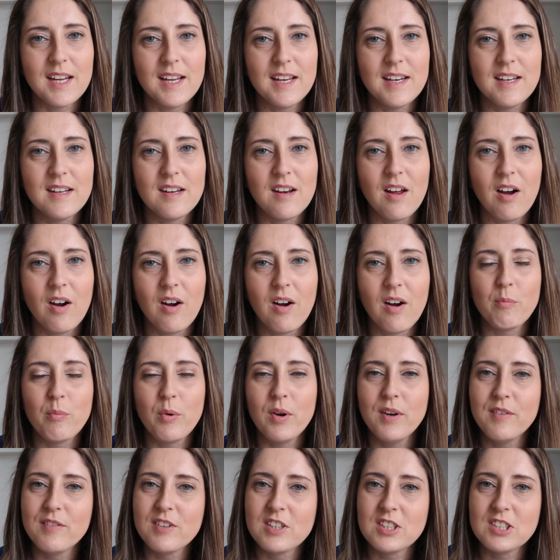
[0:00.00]
in
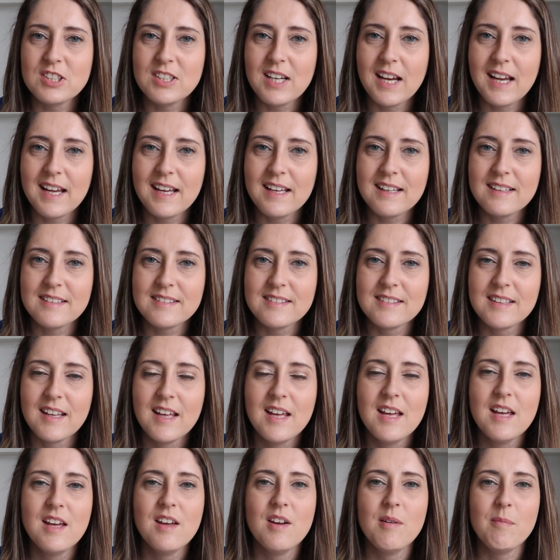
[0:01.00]
previous years?
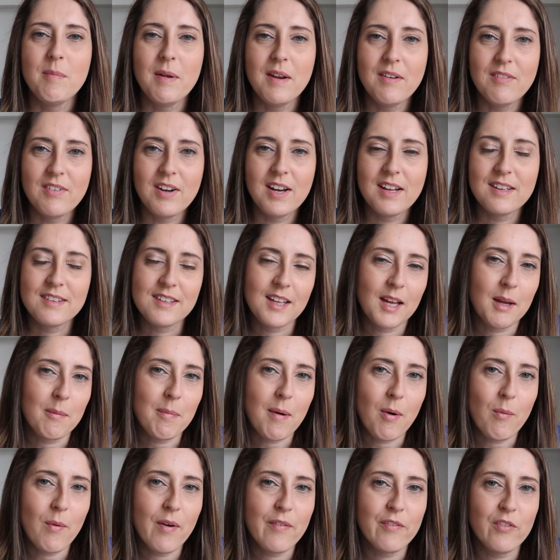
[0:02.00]
Be realistic
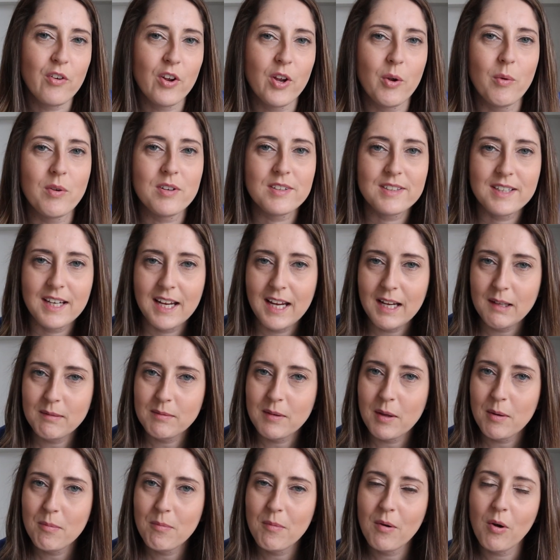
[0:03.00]
about whether or not you want to keep
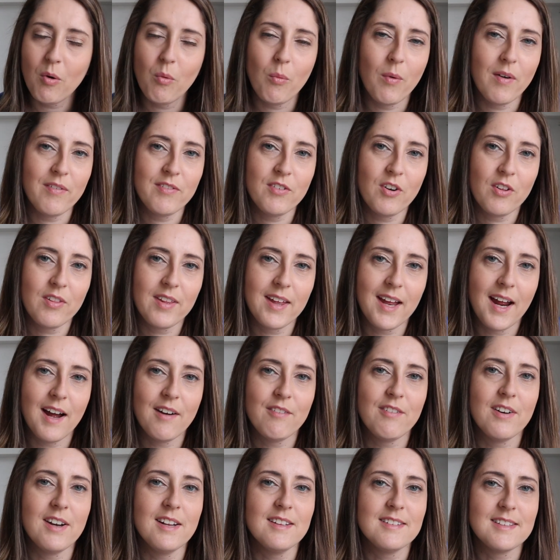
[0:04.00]
them or whether or not they
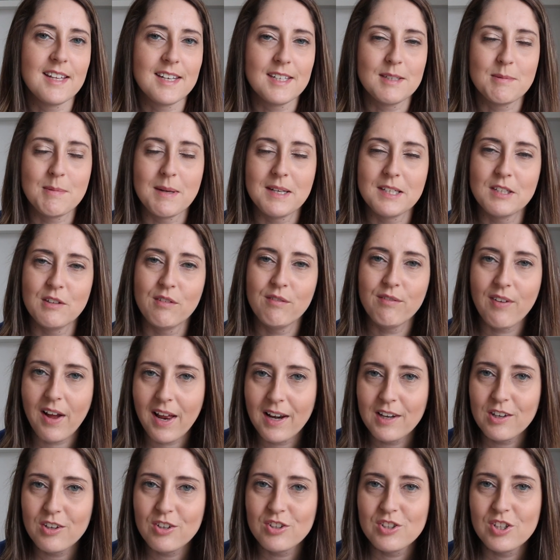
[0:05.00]
have any sentimental
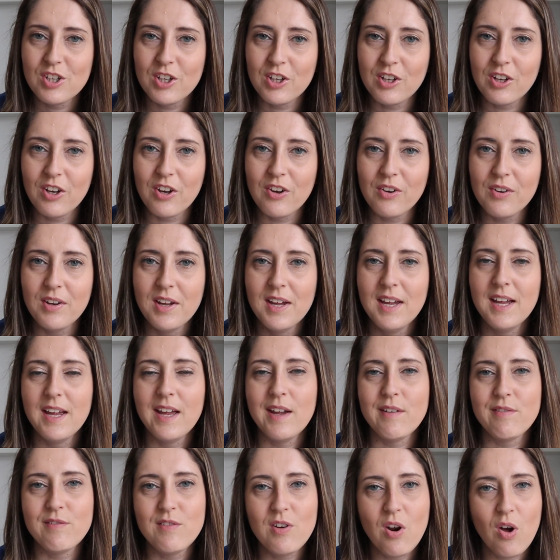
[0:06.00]
value to you.
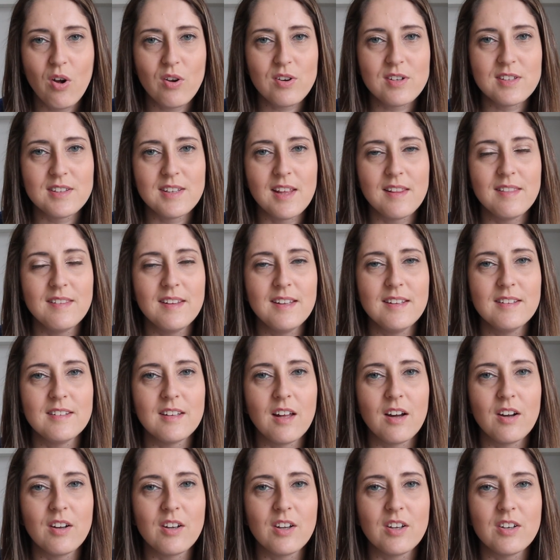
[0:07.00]
If not, then these
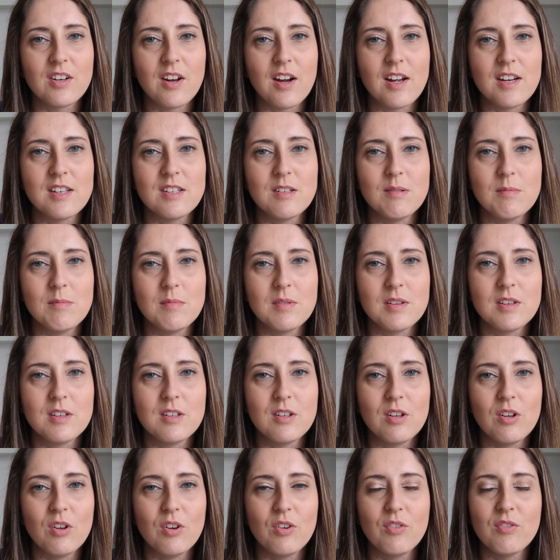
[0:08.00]
are good items
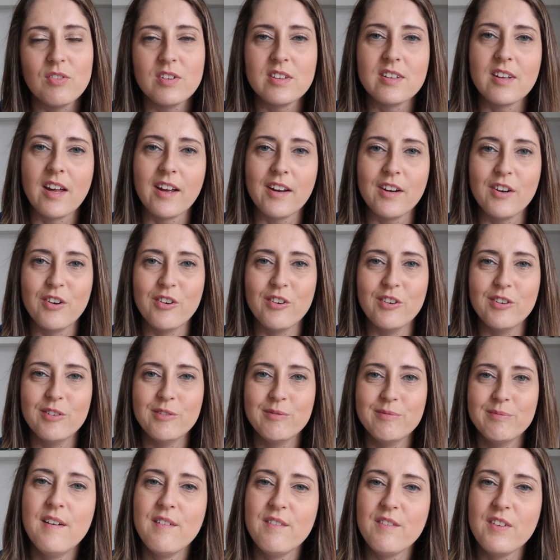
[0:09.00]
to recycle.
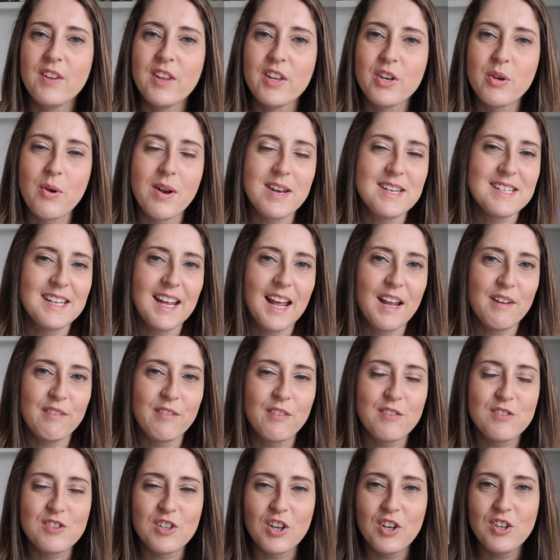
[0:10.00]
For the 28th
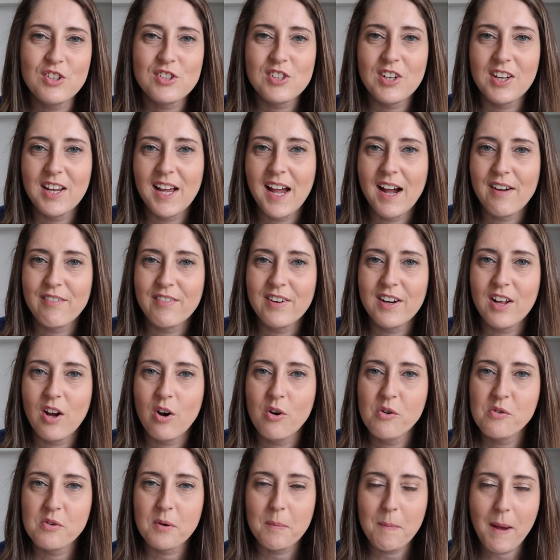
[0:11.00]
of June, do you have any
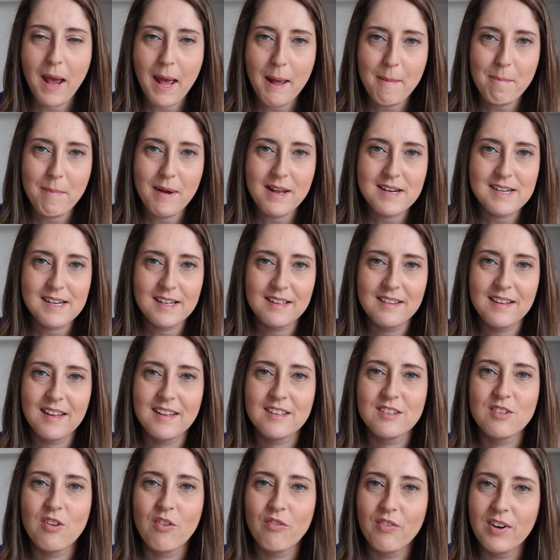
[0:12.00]
old pet bedding that
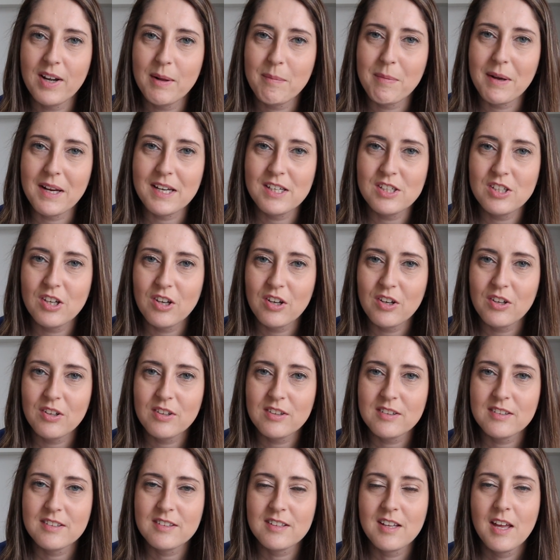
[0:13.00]
is not really being
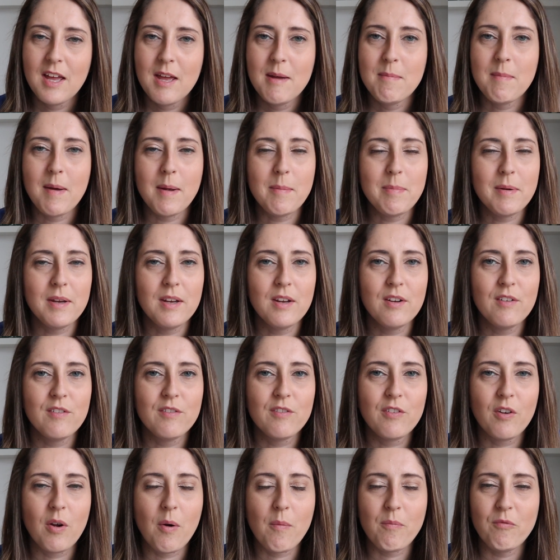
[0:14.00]
used? Maybe
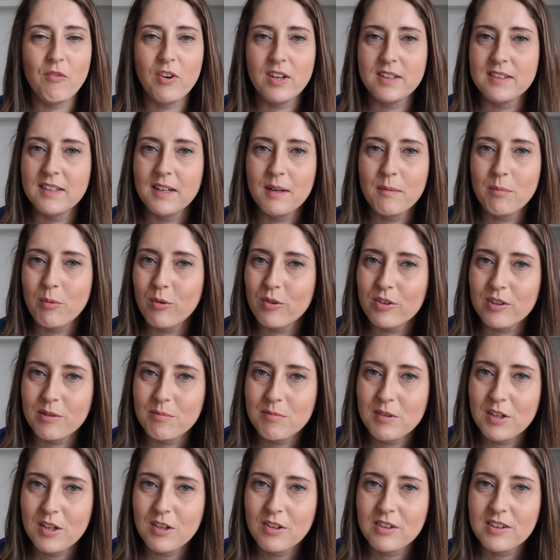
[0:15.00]
you've recently bought some
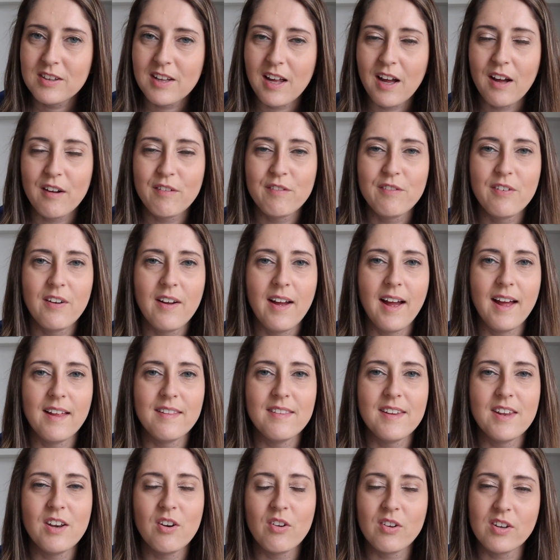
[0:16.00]
new stuff
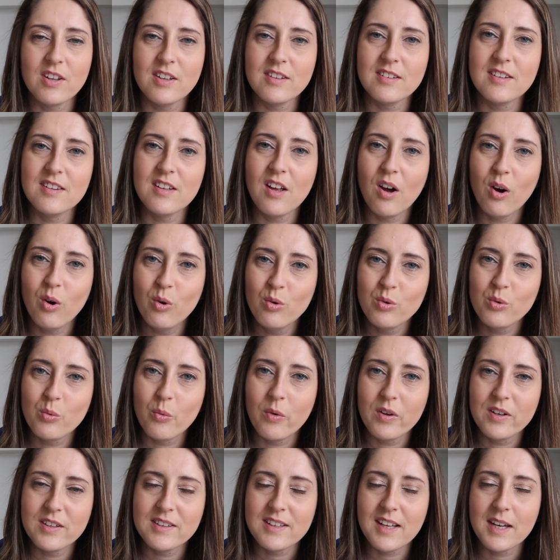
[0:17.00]
and they're not using the old
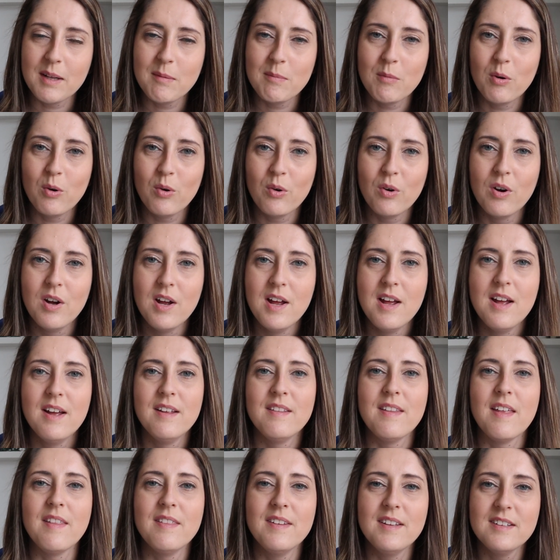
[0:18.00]
ones anymore,
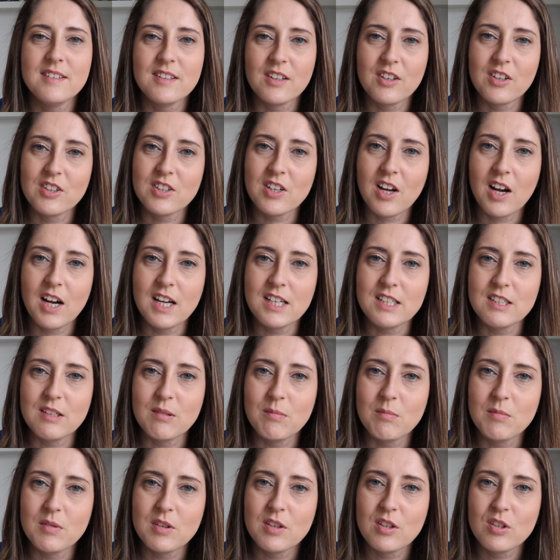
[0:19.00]
then these are good
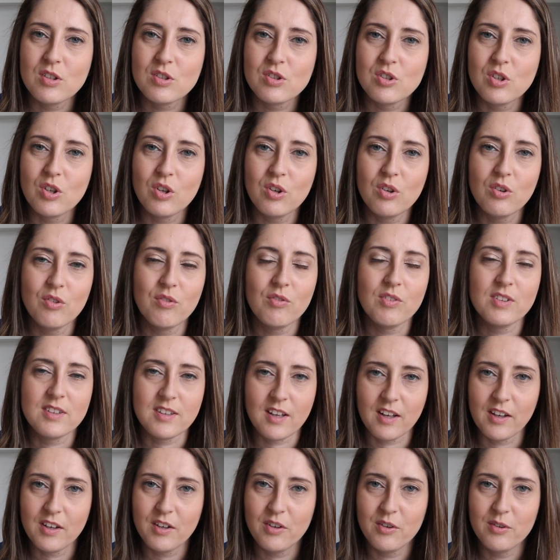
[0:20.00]
items to
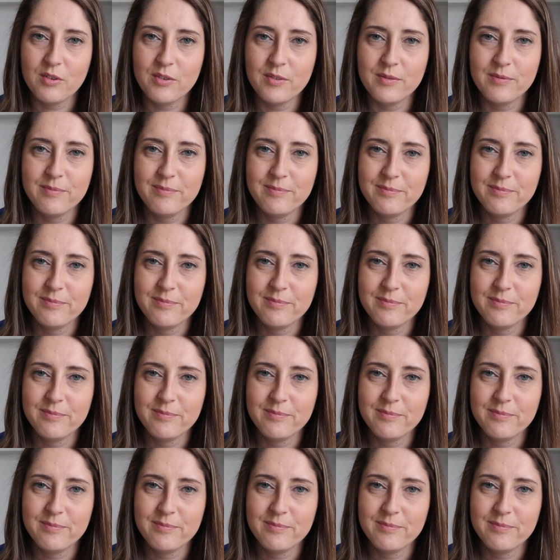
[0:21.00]
recycle.